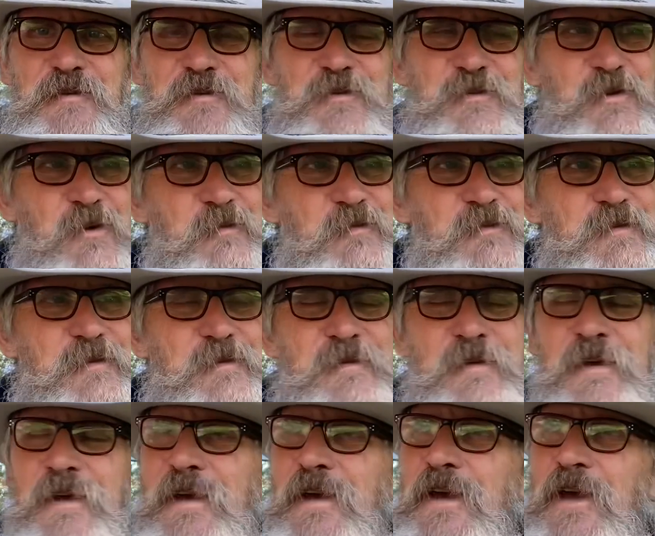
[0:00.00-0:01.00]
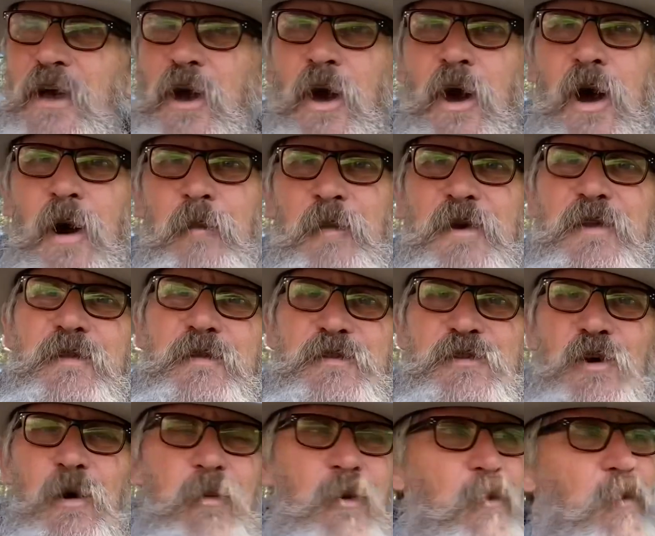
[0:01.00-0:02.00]
shops, and I mean, the
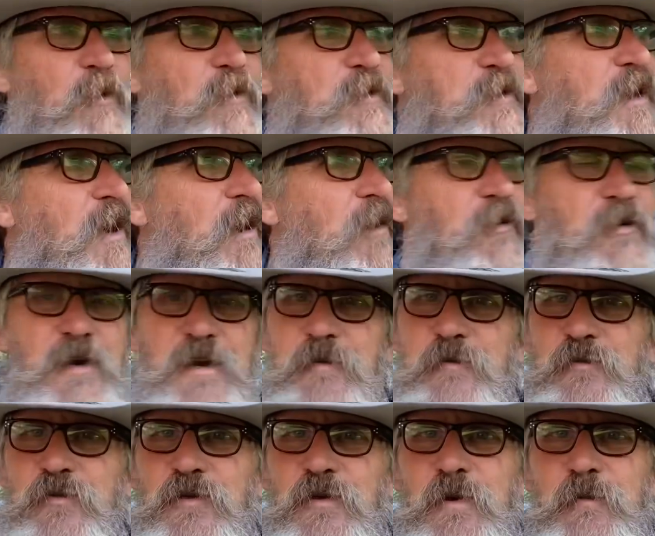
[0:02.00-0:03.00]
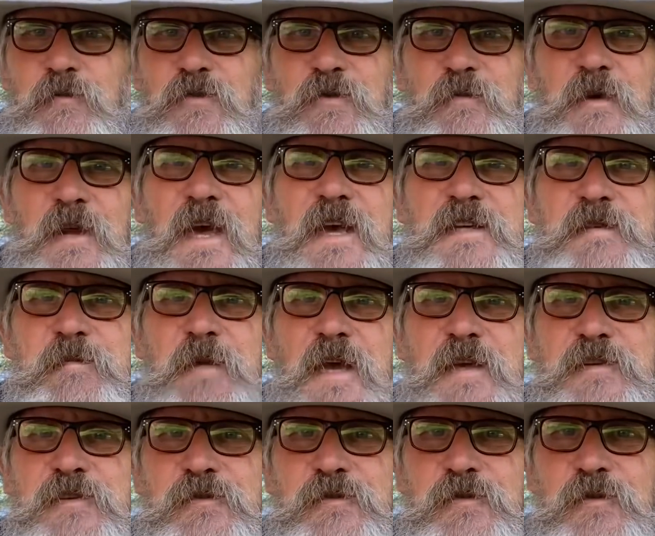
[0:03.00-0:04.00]
shop I wanted to go into, I had to put a blooming
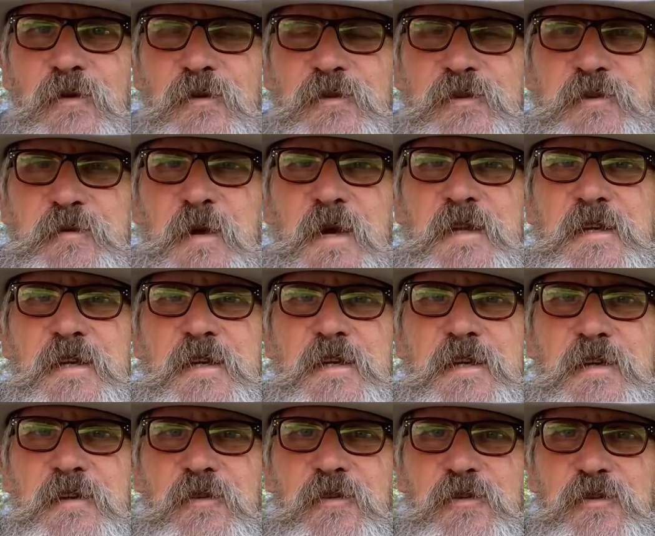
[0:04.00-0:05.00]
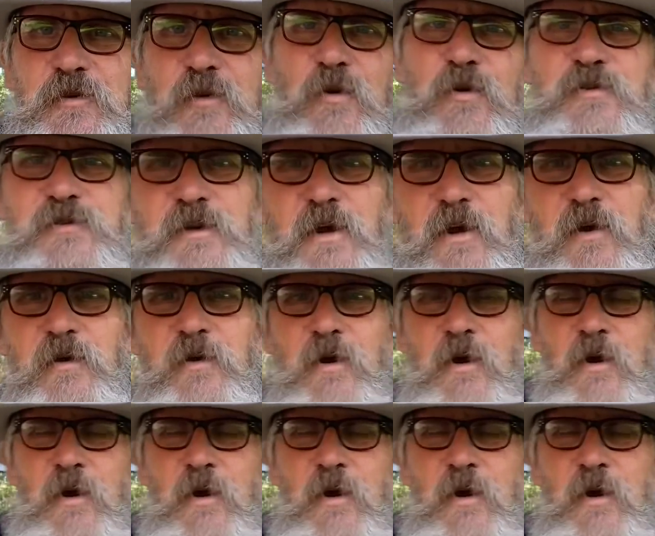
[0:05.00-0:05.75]
hazmat suit on just about to get in the door. So I